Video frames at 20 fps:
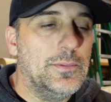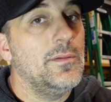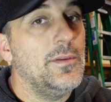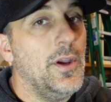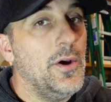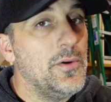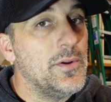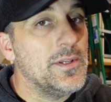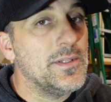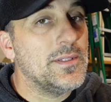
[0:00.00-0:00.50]

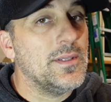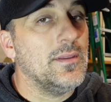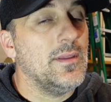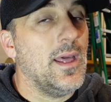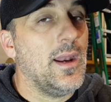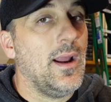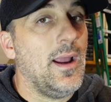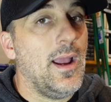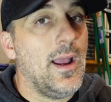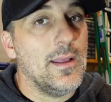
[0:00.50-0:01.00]
Notice
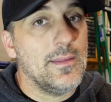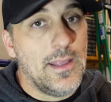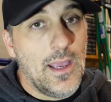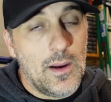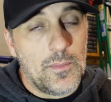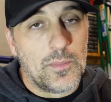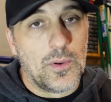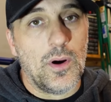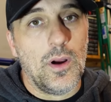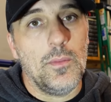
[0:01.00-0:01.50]
that I had
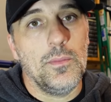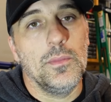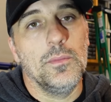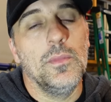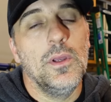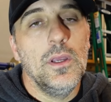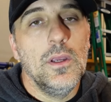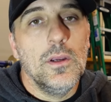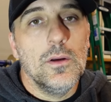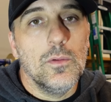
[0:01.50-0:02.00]
that problem
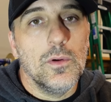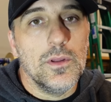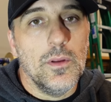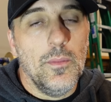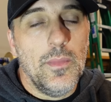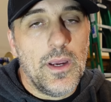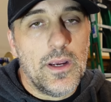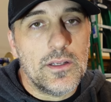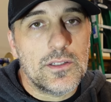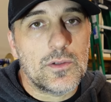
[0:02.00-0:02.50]
with the
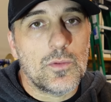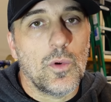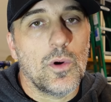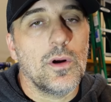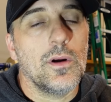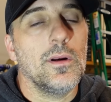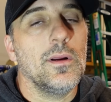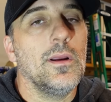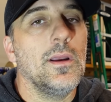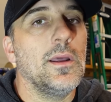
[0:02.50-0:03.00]

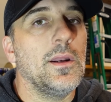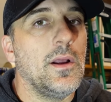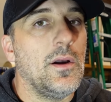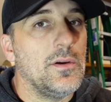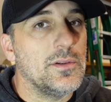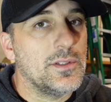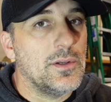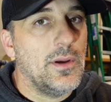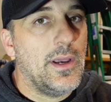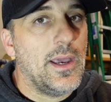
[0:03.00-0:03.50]
MegaSquirt and I
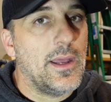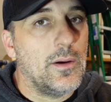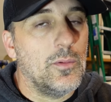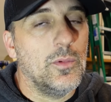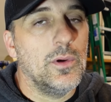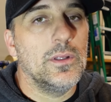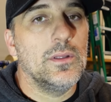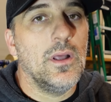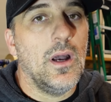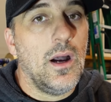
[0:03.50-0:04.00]
also had it
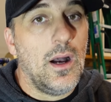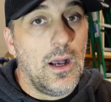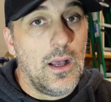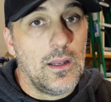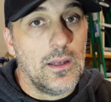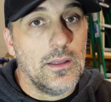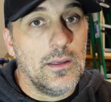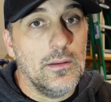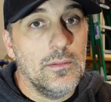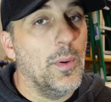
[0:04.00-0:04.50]
with the
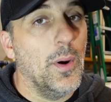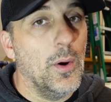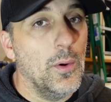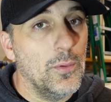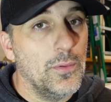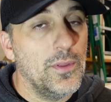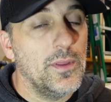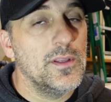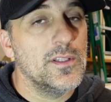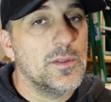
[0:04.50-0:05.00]
Holley,
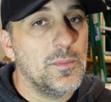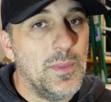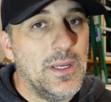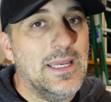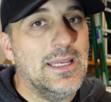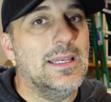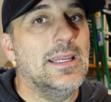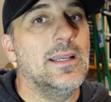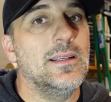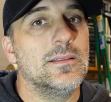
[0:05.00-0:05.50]
both
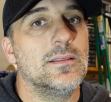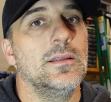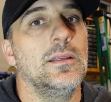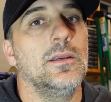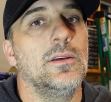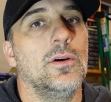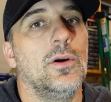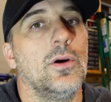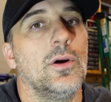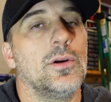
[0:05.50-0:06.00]
speed density
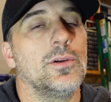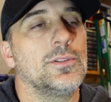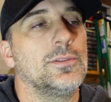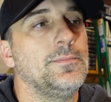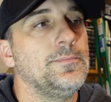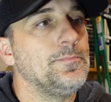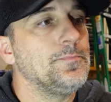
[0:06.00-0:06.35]
cars.